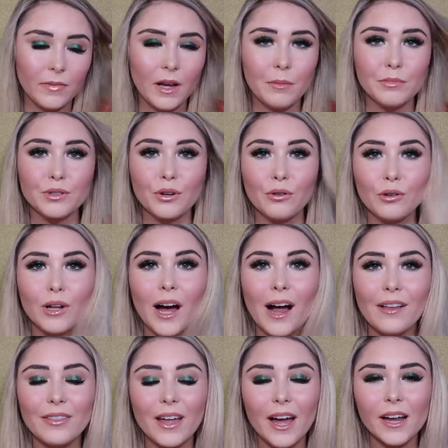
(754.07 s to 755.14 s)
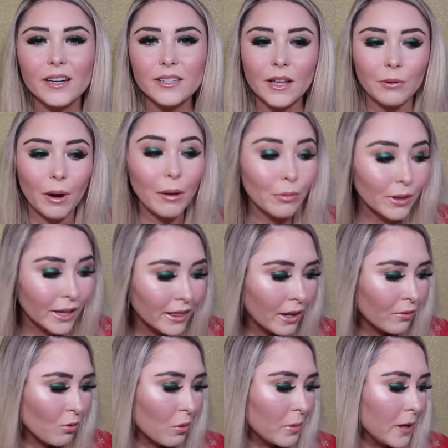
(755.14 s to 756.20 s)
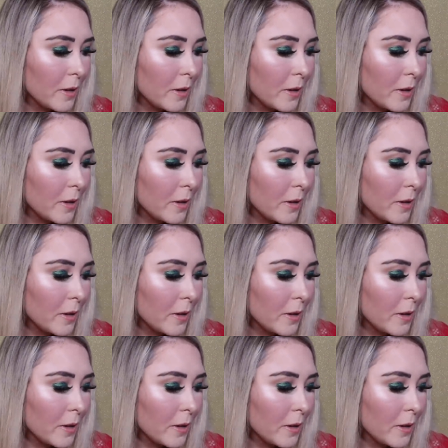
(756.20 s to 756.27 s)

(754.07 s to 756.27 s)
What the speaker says: I'm so glad that they were able to get that for